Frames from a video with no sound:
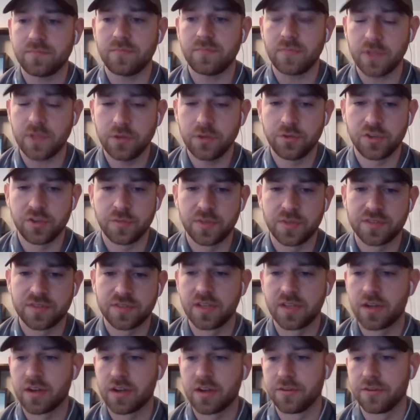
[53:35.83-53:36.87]
you should be
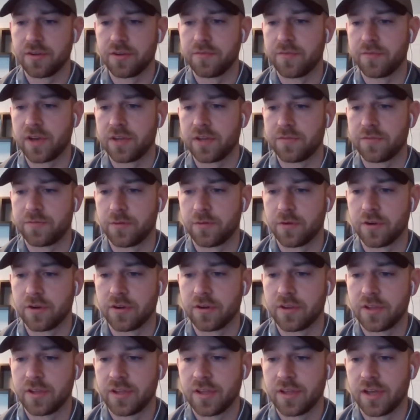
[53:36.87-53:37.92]
seeing another invite
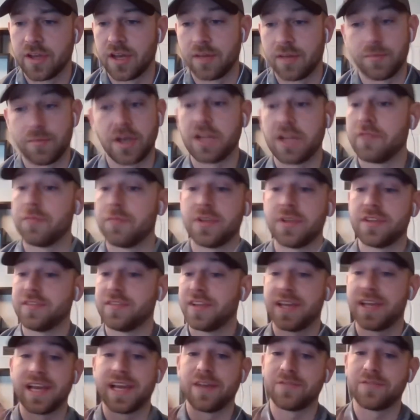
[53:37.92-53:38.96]
for, might even be the
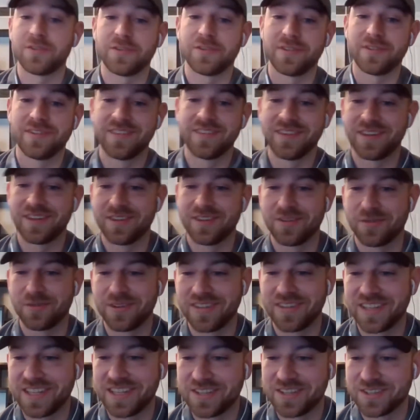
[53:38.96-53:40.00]
day after the
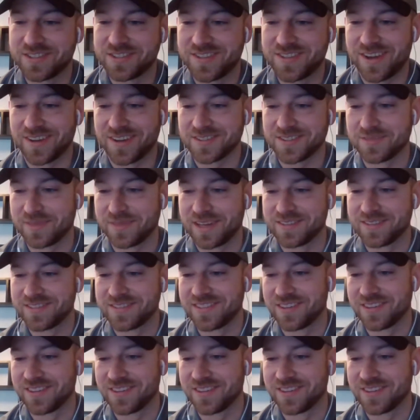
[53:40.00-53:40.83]
one that he just talked about.